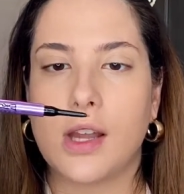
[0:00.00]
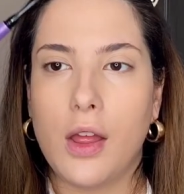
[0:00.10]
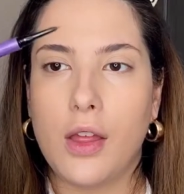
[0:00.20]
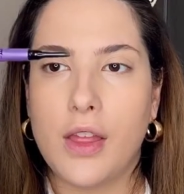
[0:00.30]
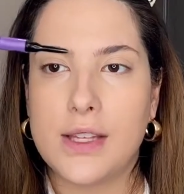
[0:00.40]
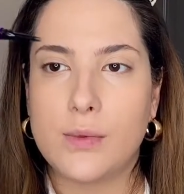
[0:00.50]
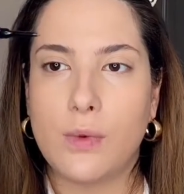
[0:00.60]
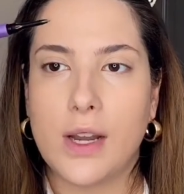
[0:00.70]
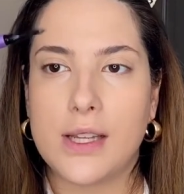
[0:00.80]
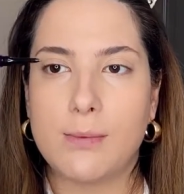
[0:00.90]
This one
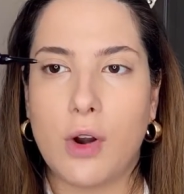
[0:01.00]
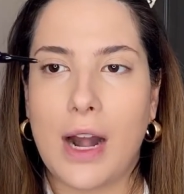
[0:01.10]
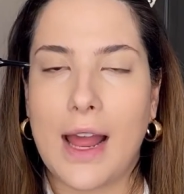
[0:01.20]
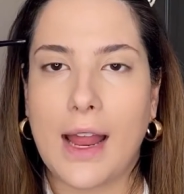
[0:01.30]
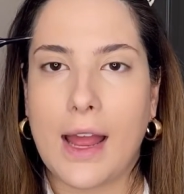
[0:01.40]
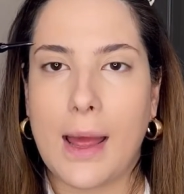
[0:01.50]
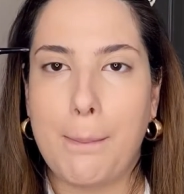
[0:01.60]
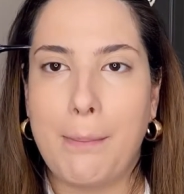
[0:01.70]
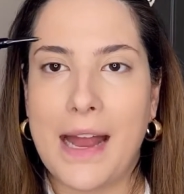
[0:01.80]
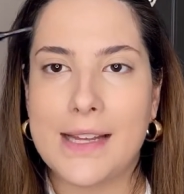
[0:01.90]
is more like a
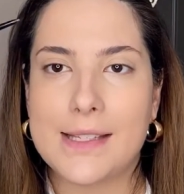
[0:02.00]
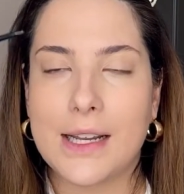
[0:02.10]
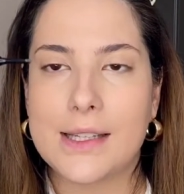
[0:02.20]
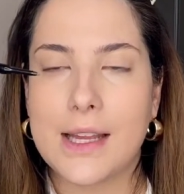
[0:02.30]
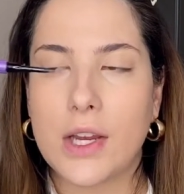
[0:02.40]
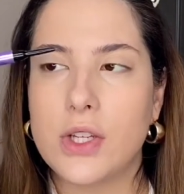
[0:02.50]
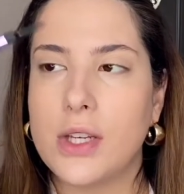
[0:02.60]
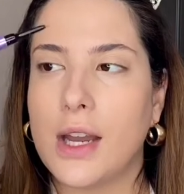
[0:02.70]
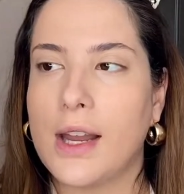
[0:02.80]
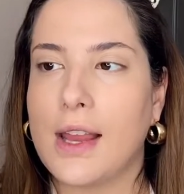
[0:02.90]
pencil section
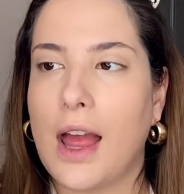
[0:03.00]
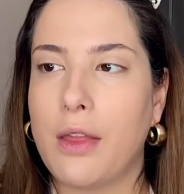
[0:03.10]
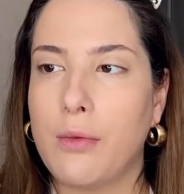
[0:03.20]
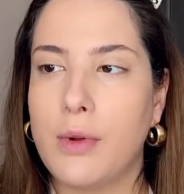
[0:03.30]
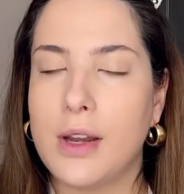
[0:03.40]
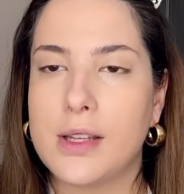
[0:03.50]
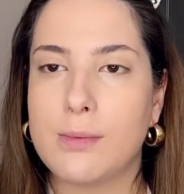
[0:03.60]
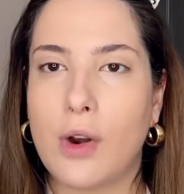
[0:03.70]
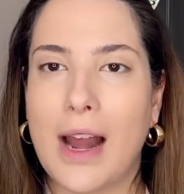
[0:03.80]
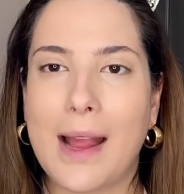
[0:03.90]
and the other one is more
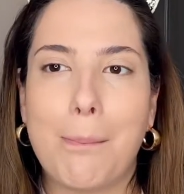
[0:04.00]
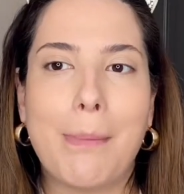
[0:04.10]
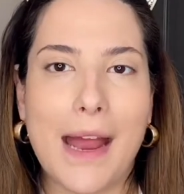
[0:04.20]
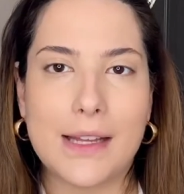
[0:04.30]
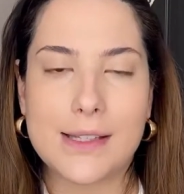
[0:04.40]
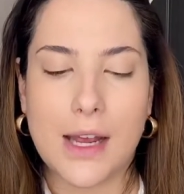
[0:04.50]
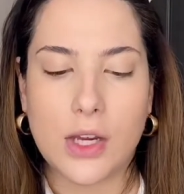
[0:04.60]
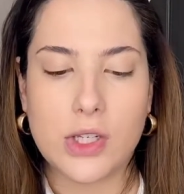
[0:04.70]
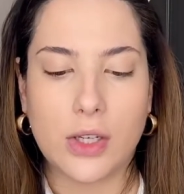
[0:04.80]
like a pen section.